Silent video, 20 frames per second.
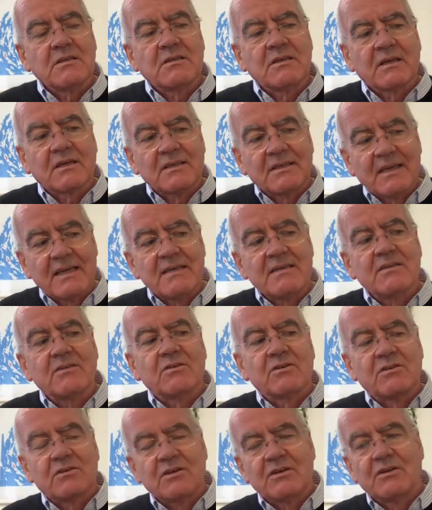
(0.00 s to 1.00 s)
dictated
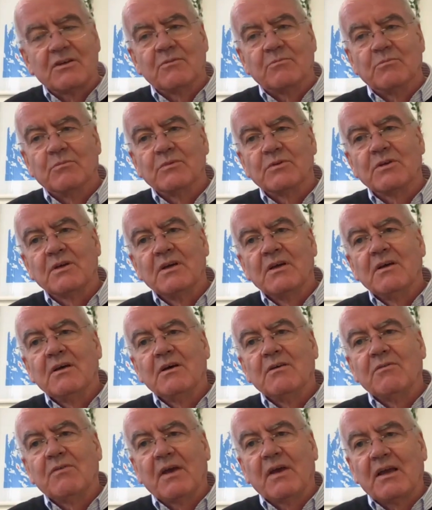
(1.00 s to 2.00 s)
the terms
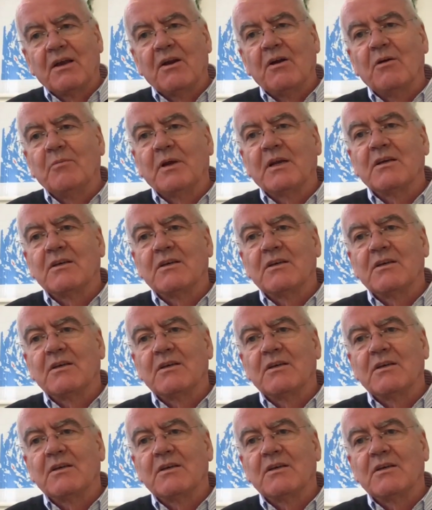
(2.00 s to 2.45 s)
of economic